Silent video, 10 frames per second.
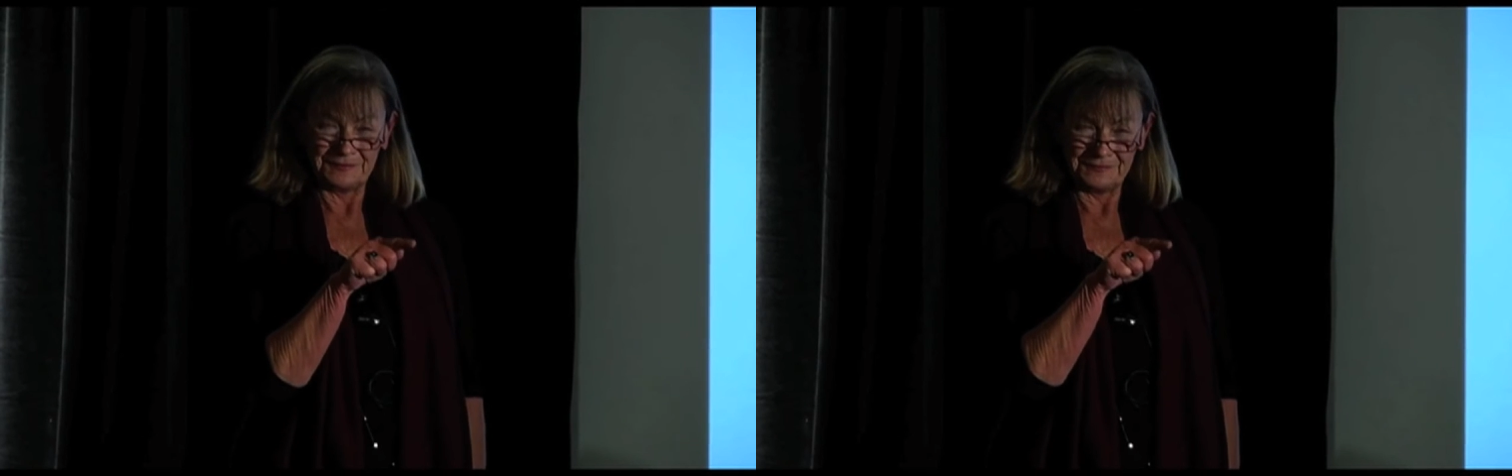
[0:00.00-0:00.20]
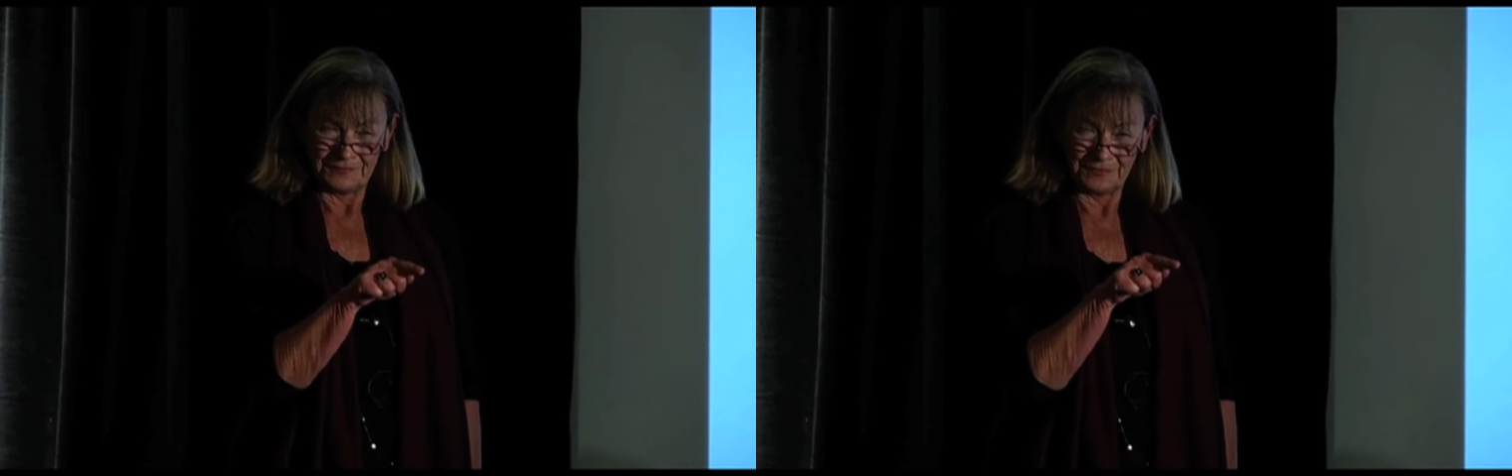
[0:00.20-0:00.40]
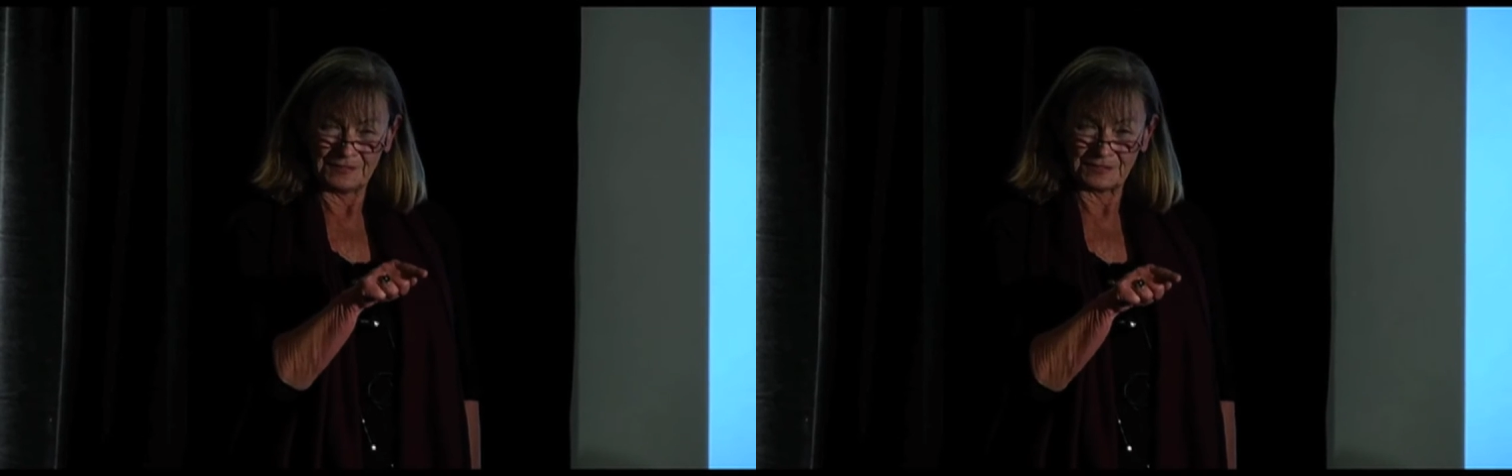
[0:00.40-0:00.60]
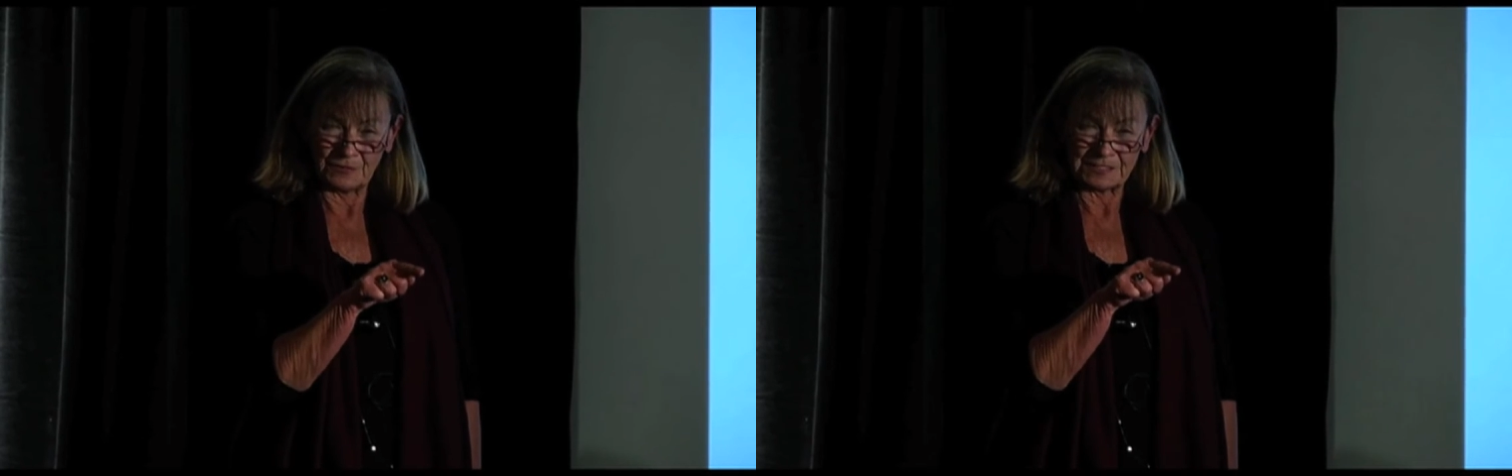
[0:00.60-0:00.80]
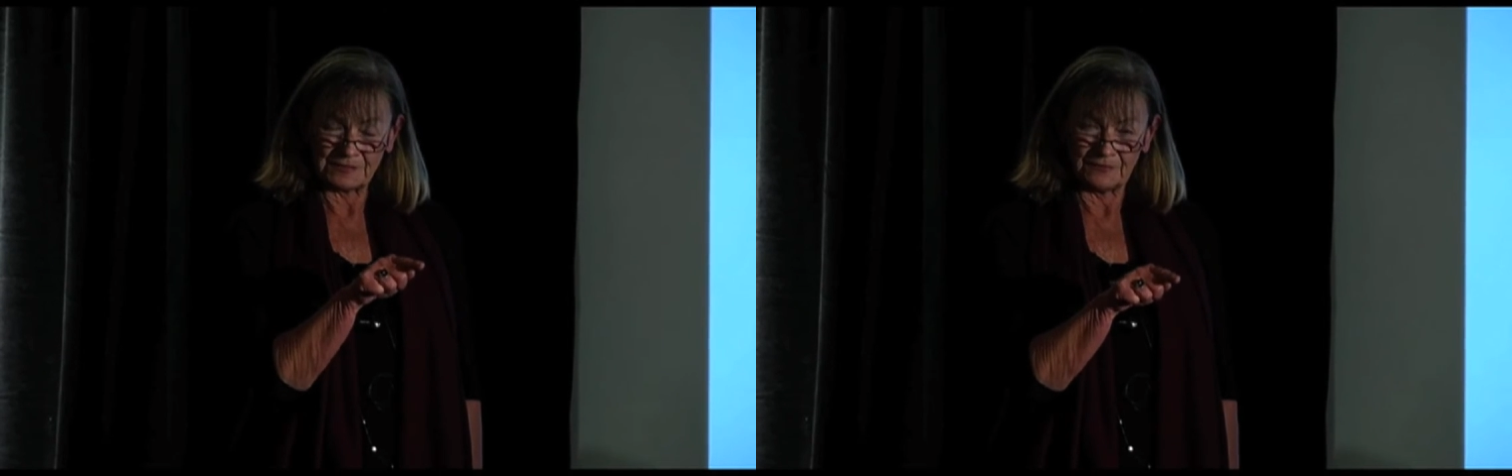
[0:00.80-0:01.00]
for the
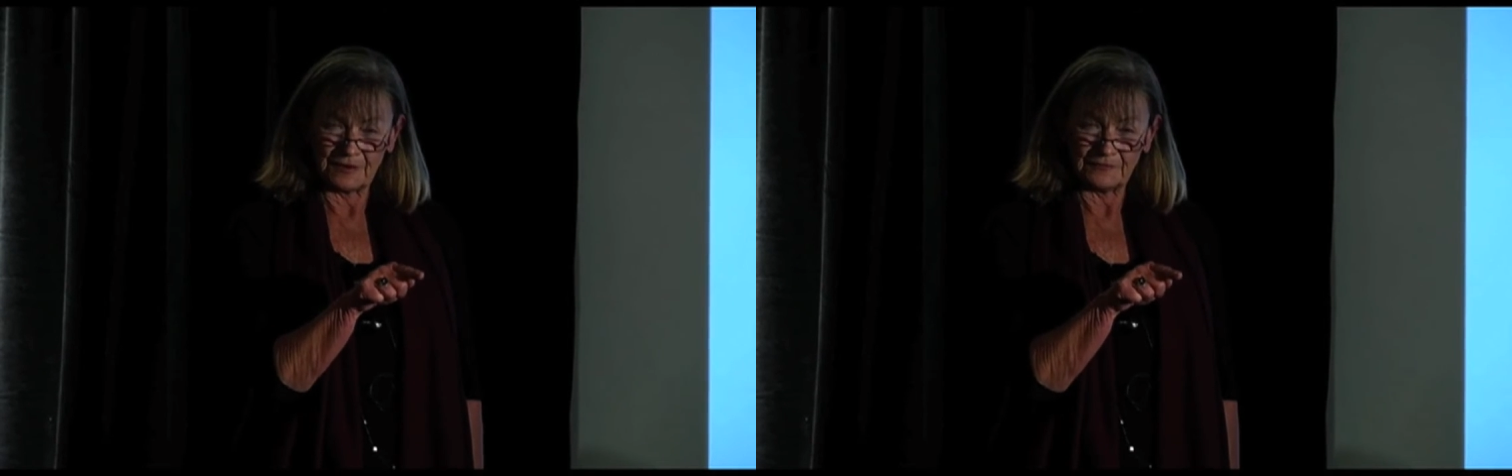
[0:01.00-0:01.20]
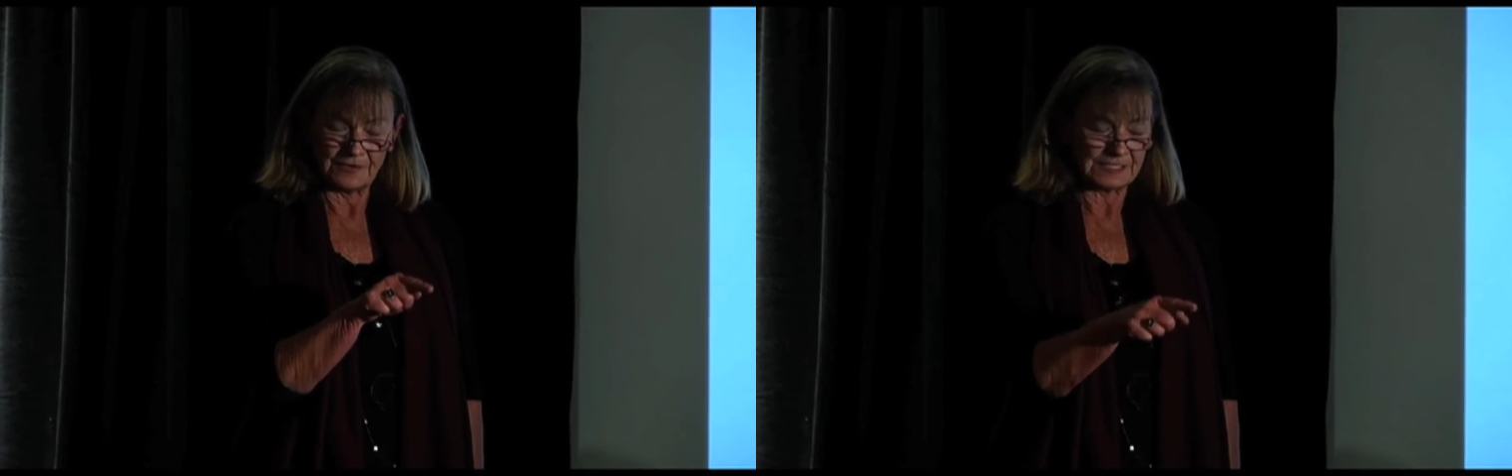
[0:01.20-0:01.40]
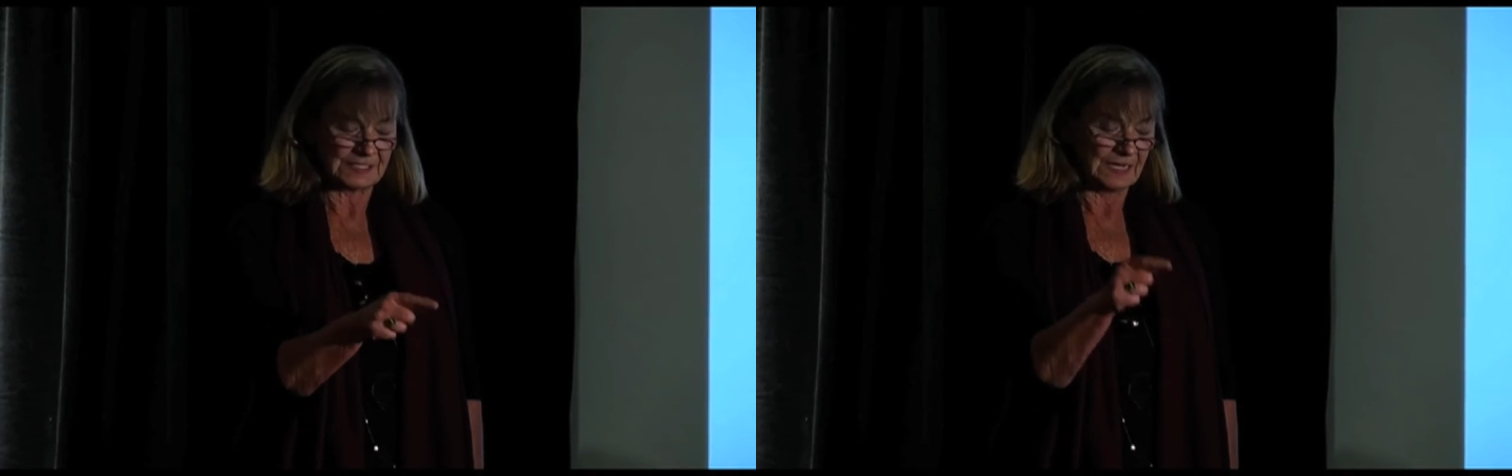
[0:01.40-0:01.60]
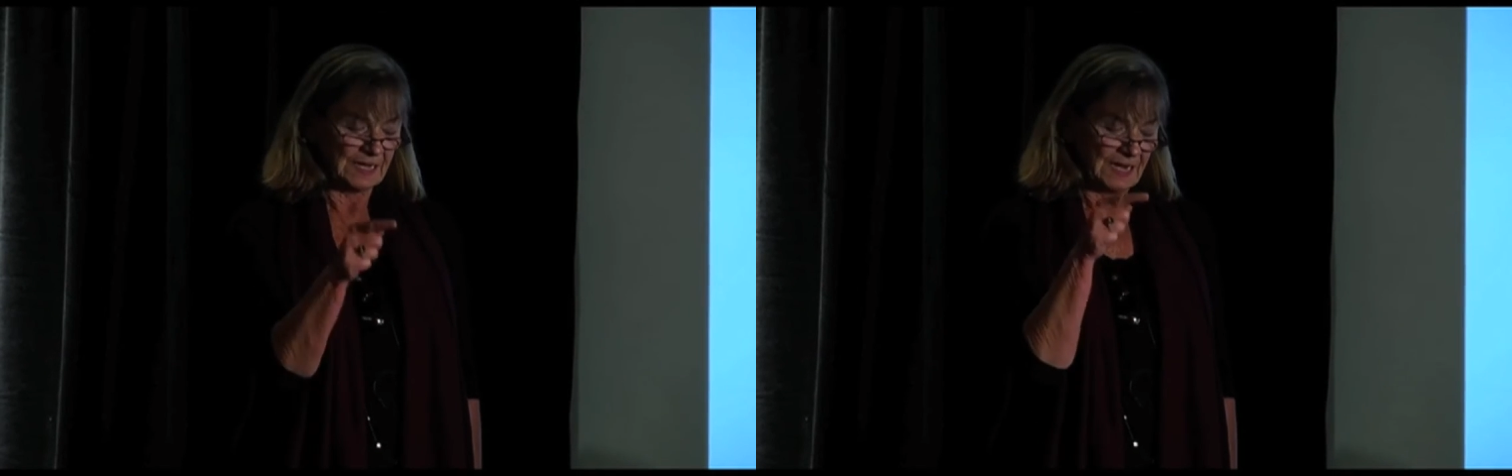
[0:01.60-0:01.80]
source of reference.